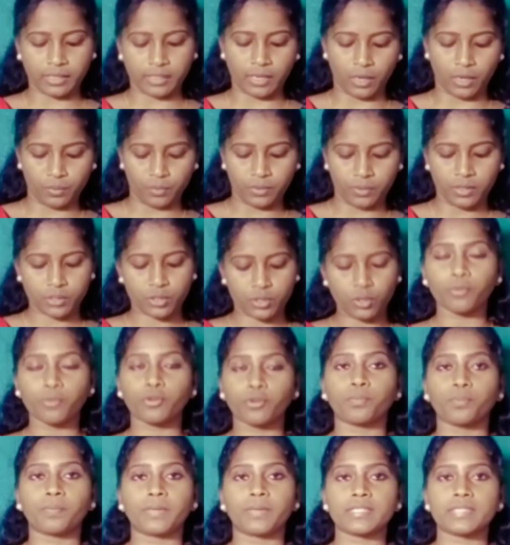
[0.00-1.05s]
So you
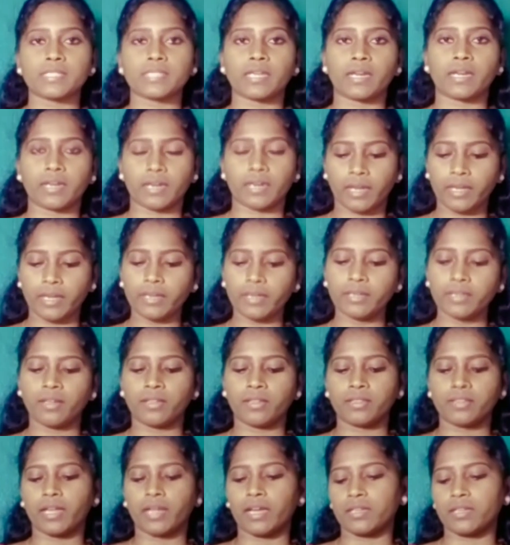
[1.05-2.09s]
please underline that
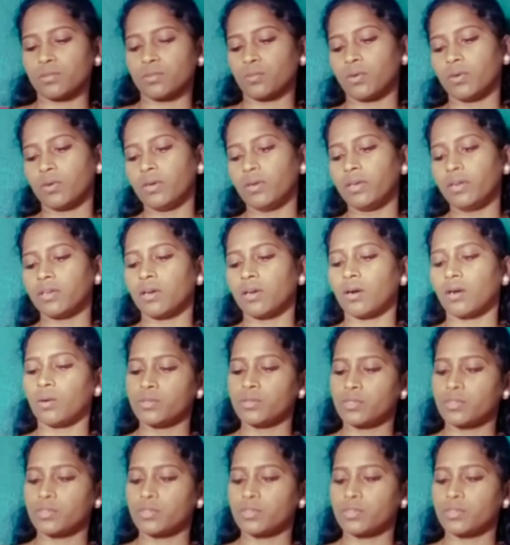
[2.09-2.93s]
word also.